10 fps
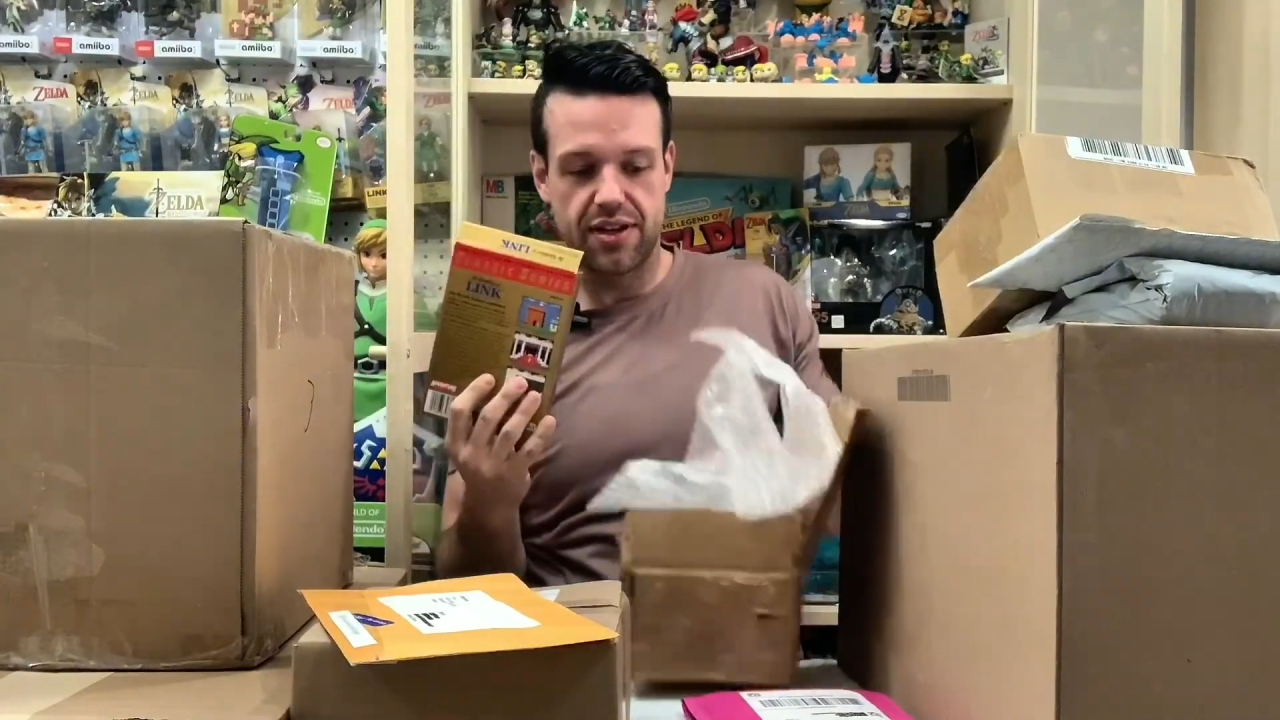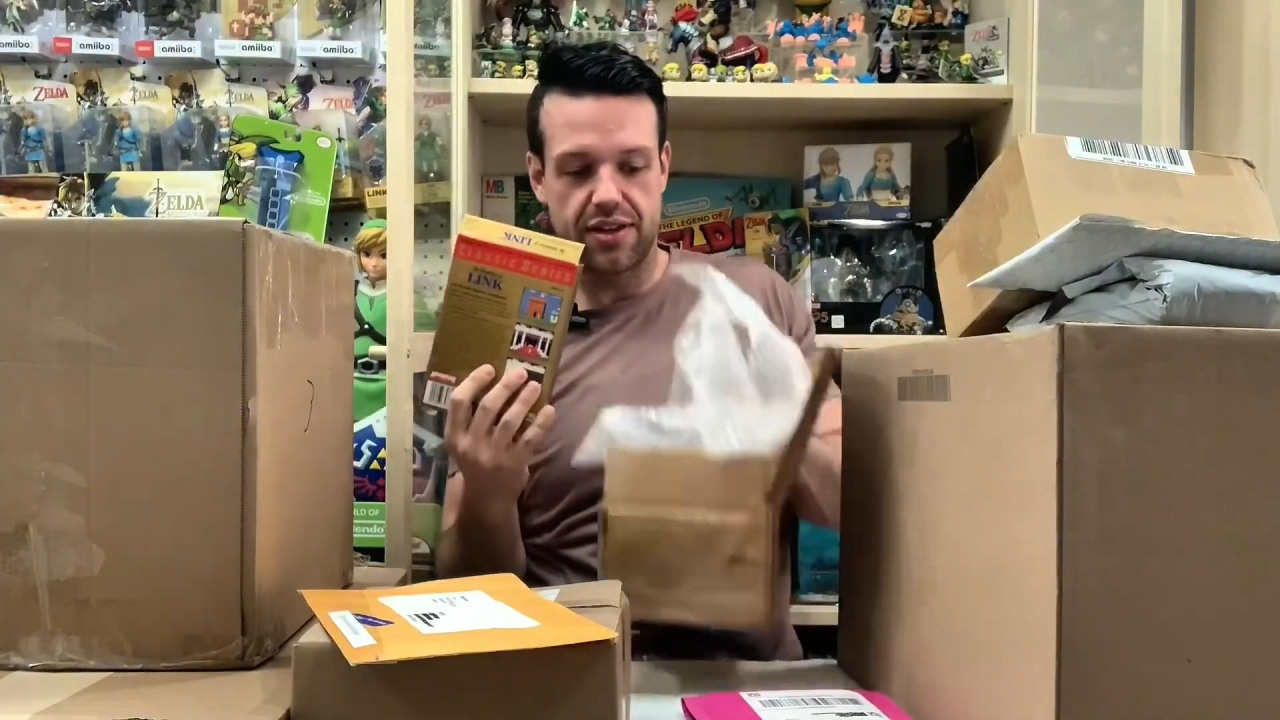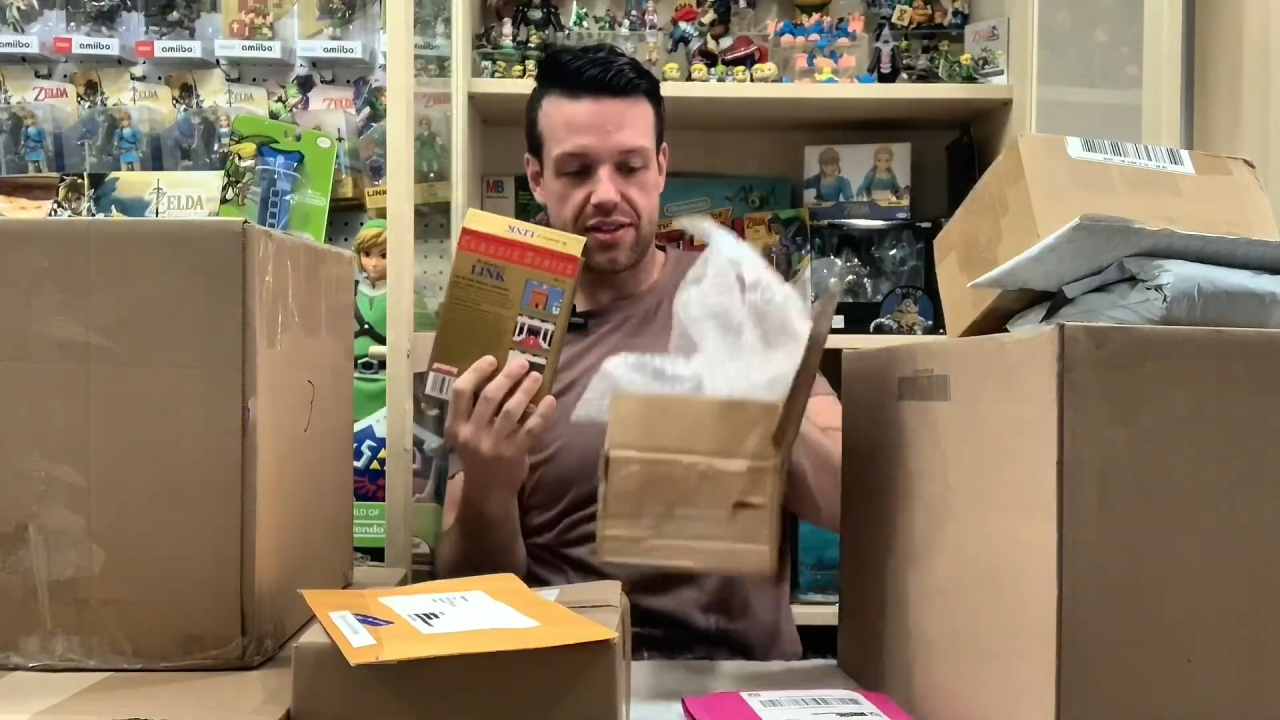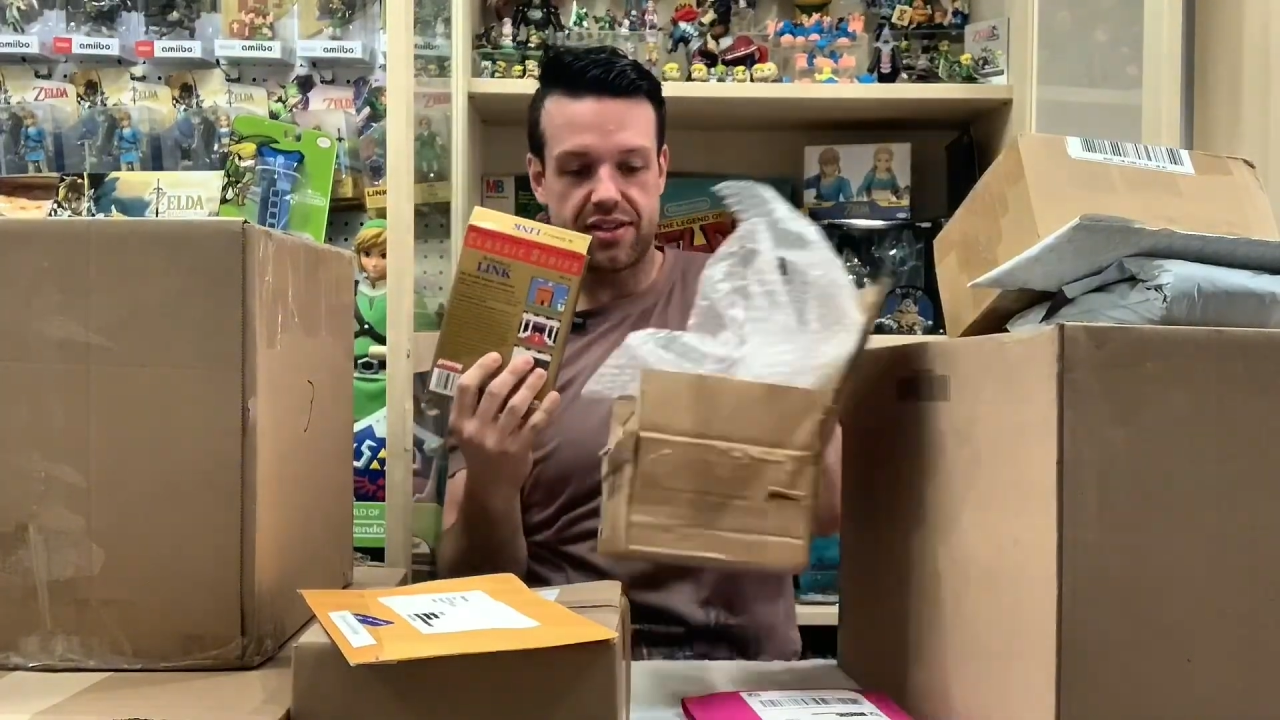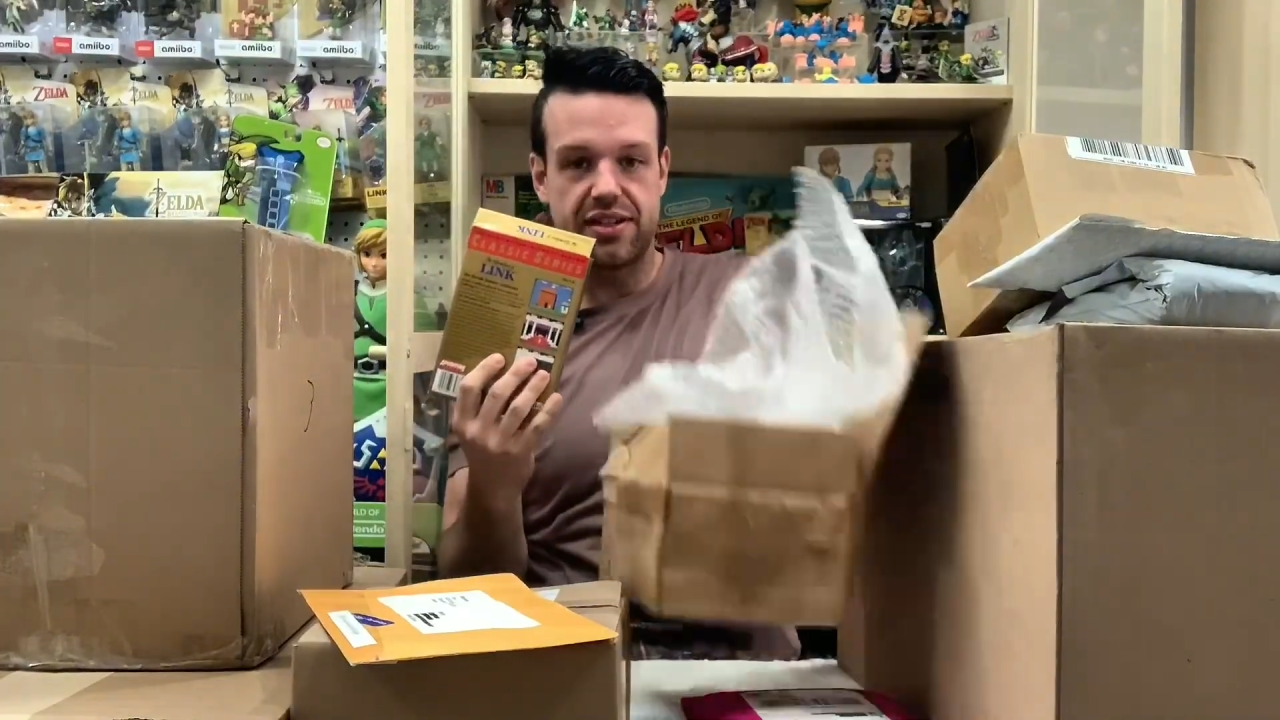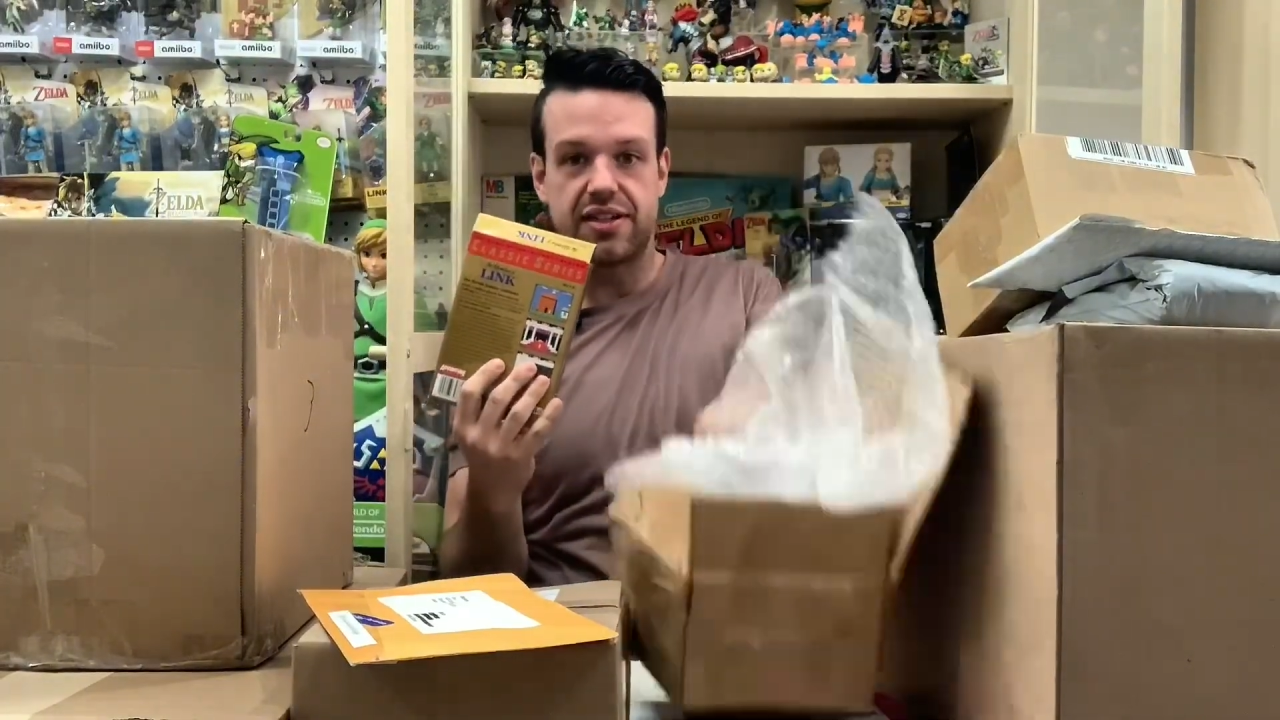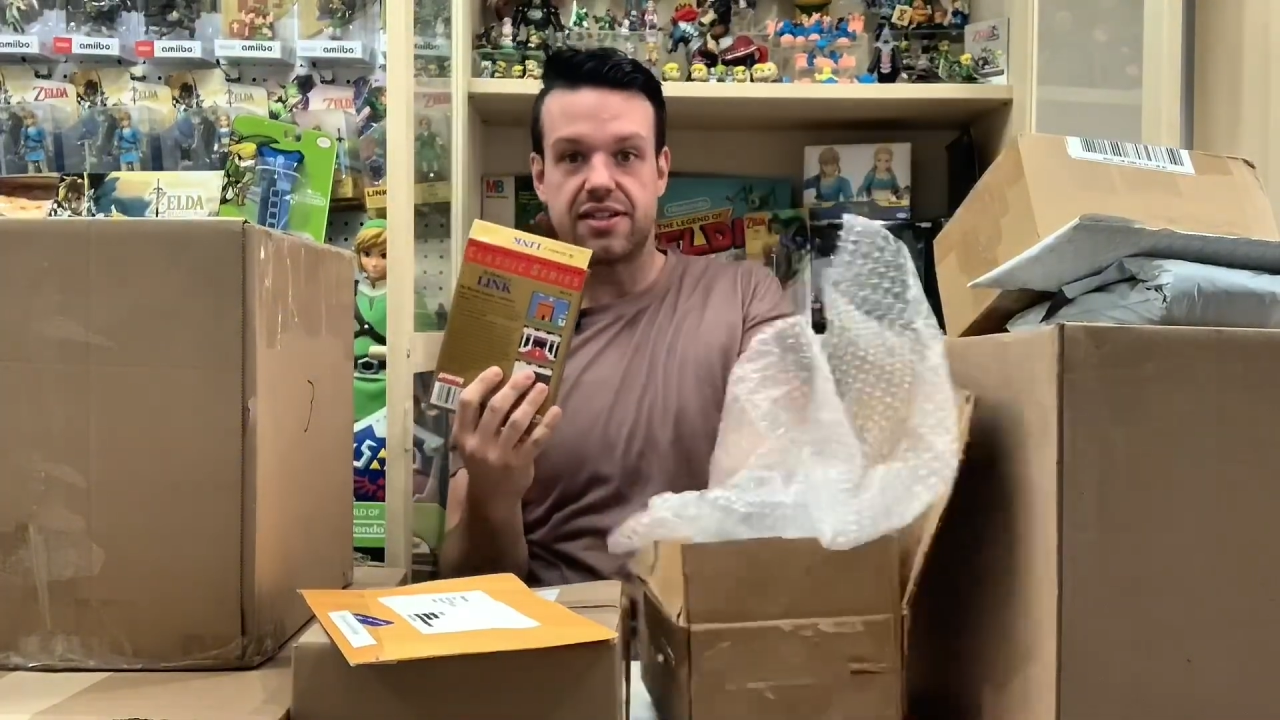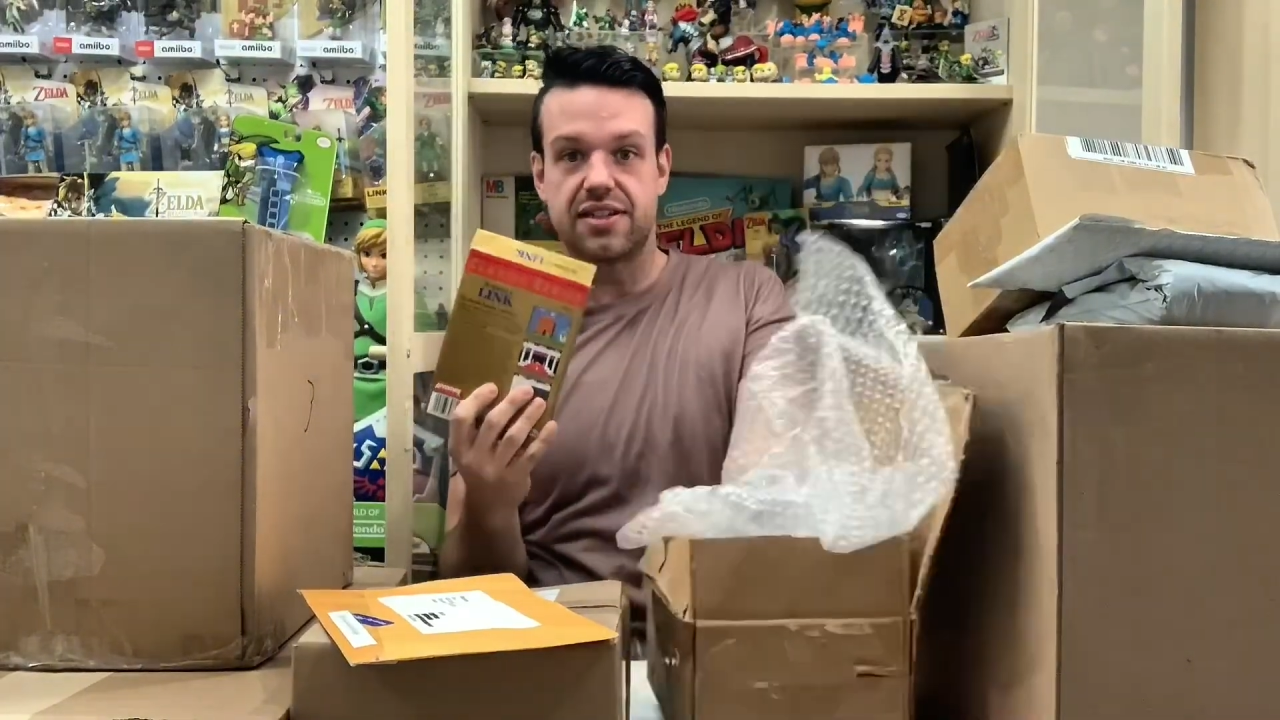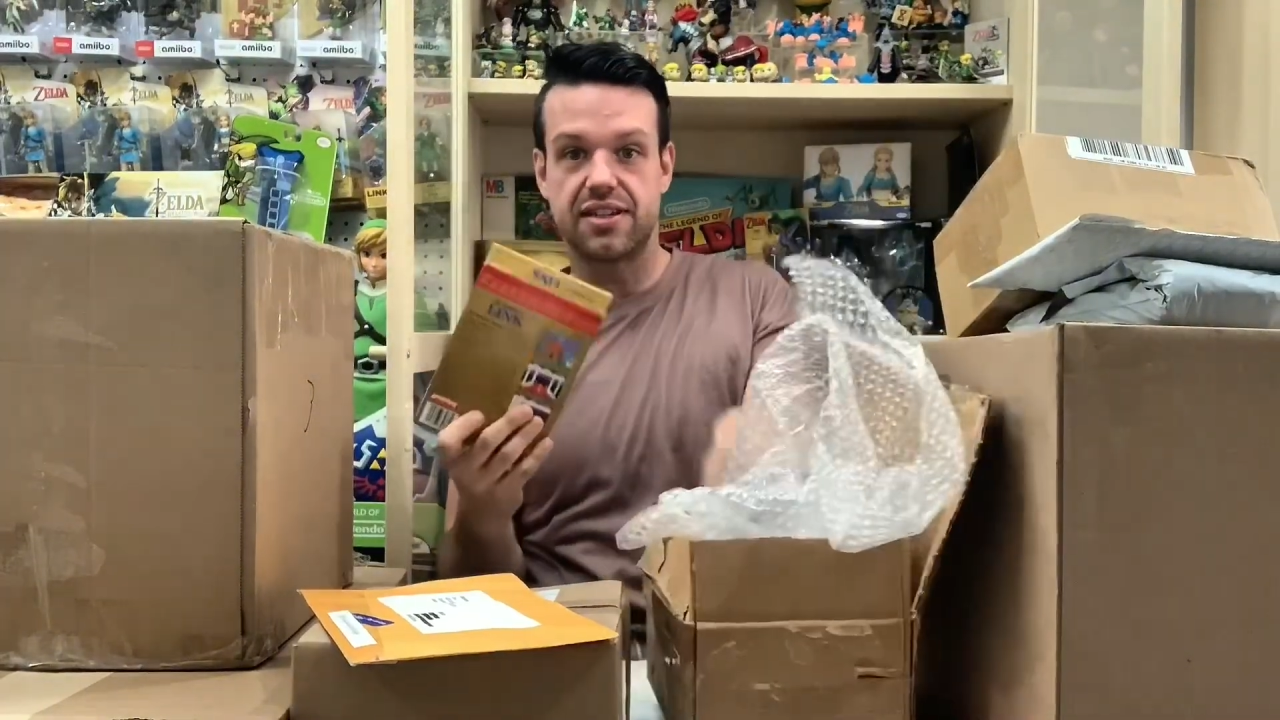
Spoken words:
this is